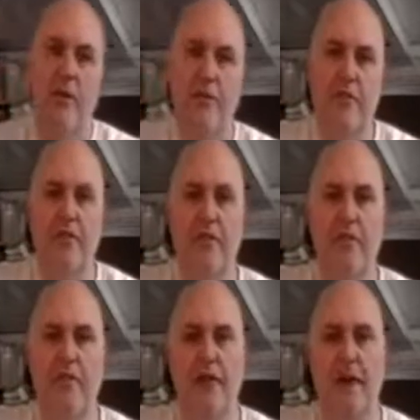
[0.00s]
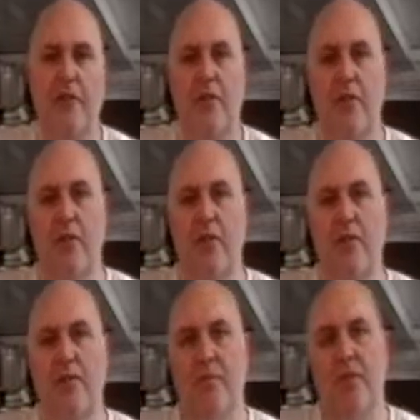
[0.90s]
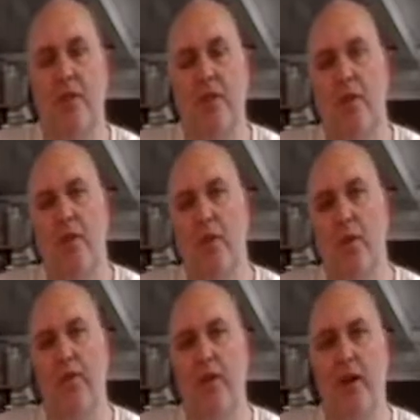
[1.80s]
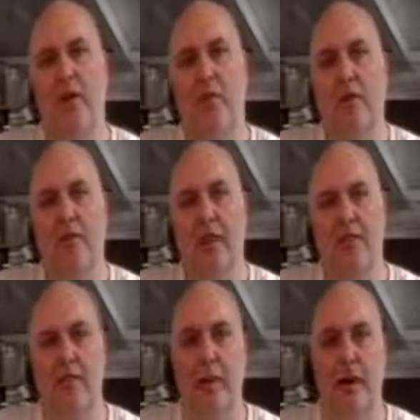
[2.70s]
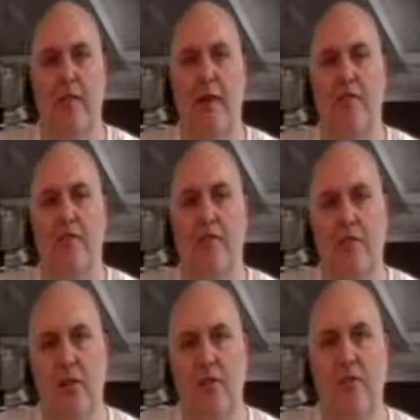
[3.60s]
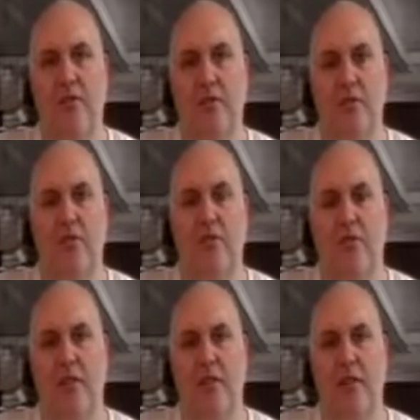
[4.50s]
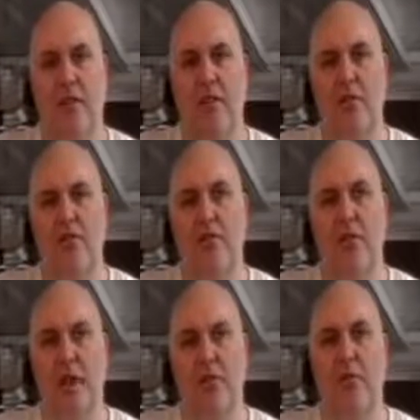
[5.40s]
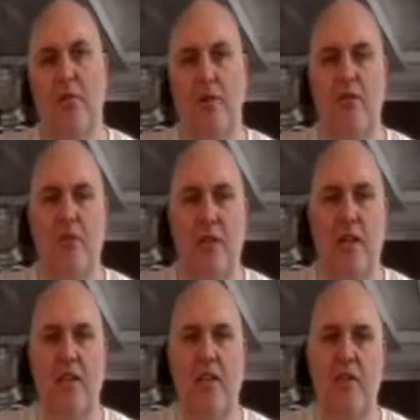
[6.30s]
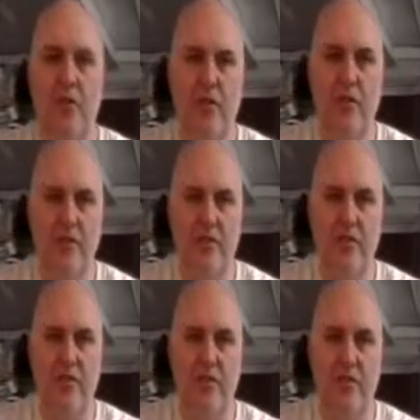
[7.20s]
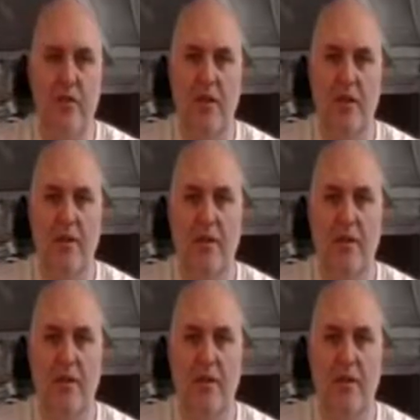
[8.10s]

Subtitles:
If you're shooting factory loads, you want to find one that has the power factor as close as you can get to what you need for the division you're shooting.